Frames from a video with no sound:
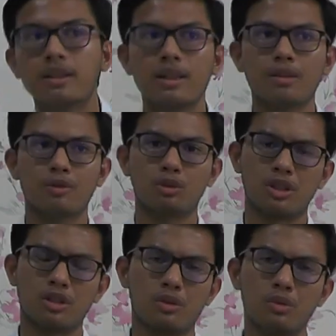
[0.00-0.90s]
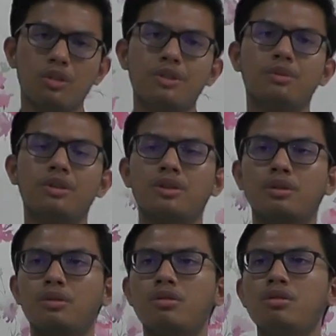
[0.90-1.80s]
did switch schools to a
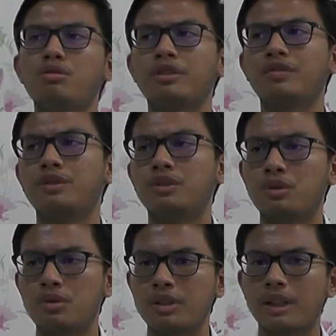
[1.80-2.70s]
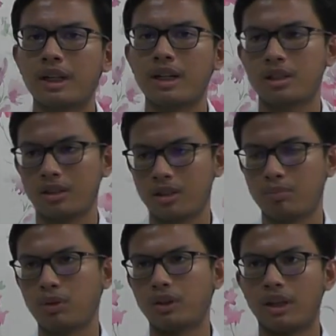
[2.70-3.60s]
school with students that actually
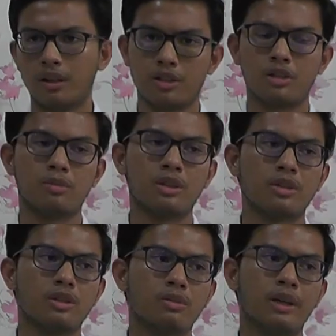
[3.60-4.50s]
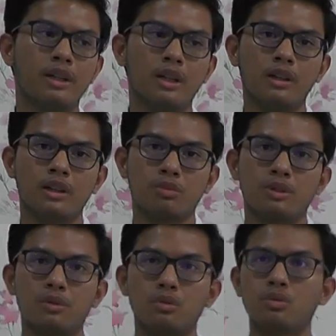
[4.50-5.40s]
spoke English to me, so my English
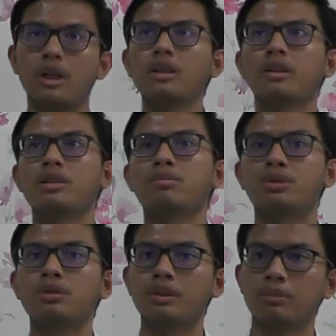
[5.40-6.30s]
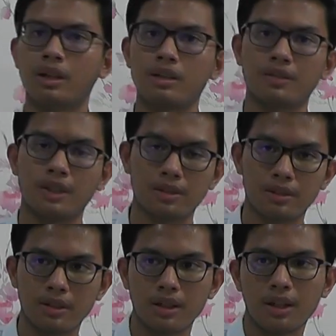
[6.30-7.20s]
was greatly improving because of
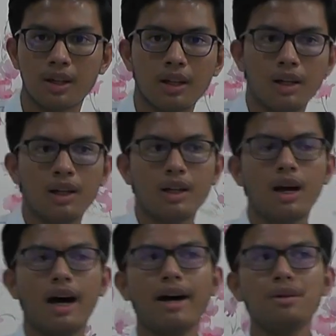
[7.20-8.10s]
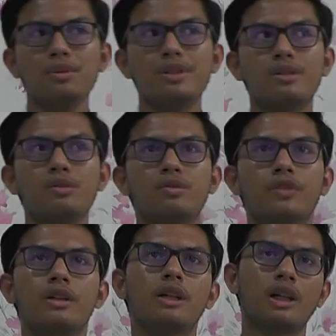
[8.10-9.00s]
this. I was
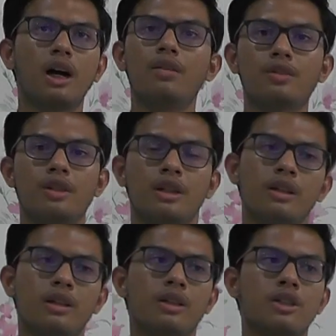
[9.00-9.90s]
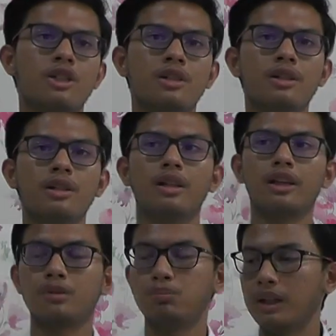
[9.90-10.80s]
very confident in English,
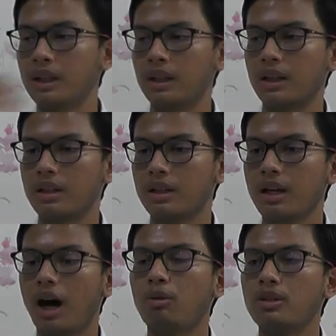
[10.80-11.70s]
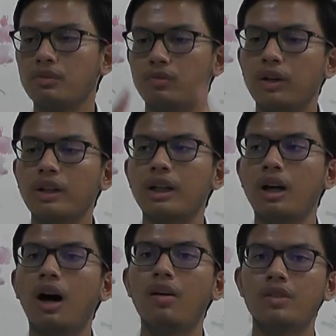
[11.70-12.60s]
like speaking it. I was very
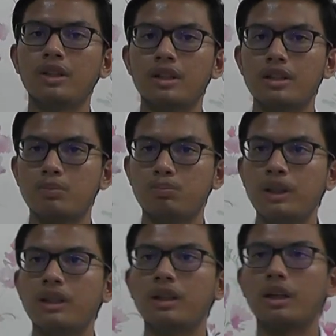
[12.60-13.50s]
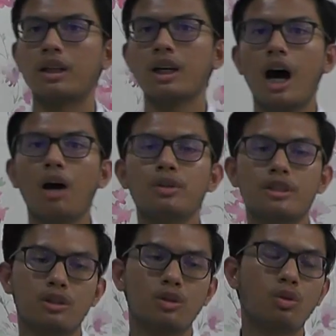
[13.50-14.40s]
confident in speaking it. I would
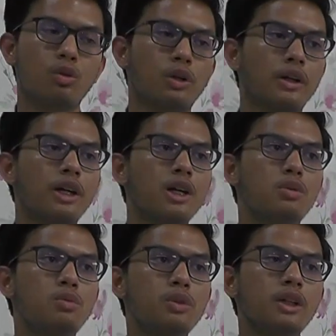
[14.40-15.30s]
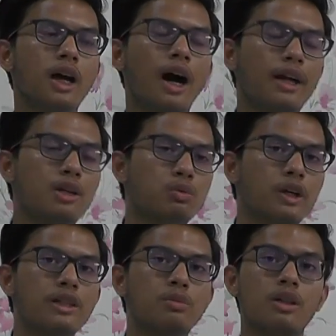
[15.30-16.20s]
score really high
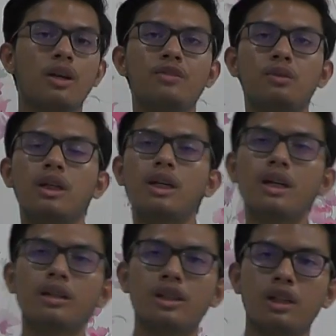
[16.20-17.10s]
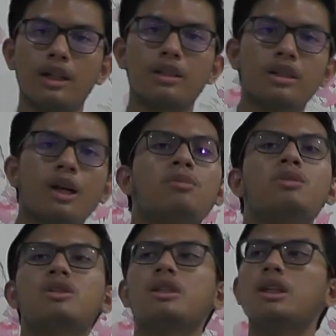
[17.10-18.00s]
grades when it comes to English exams.
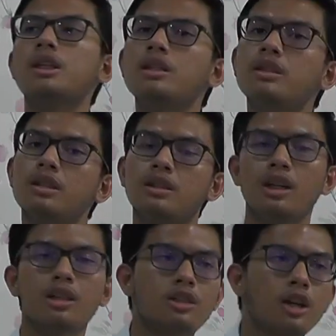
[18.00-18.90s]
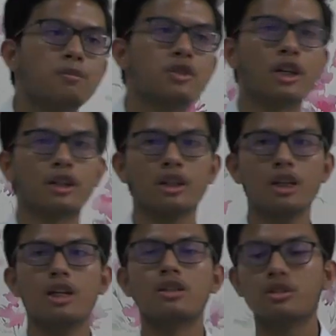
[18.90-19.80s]
It was the easiest subject
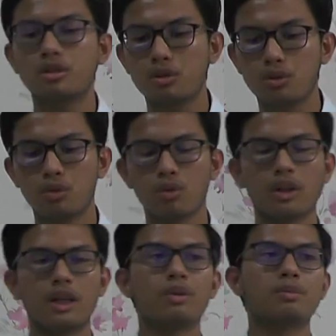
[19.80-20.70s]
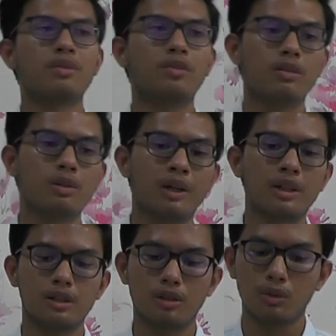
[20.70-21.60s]
in school. It was my favorite
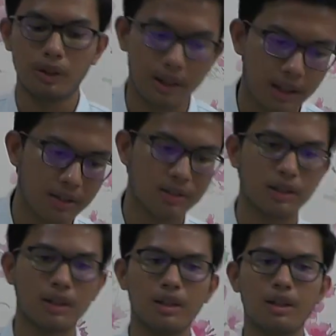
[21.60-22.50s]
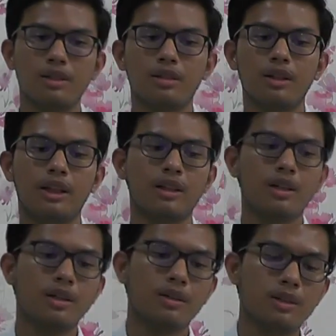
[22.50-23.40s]
because it's so easy. It's
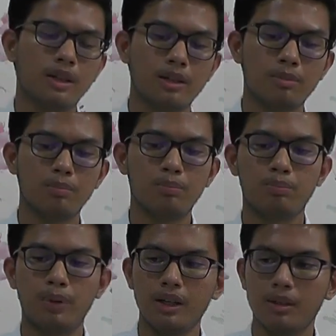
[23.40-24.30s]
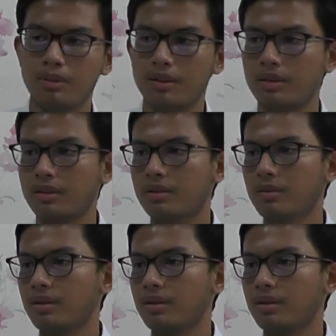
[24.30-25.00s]
like I'm a baby and...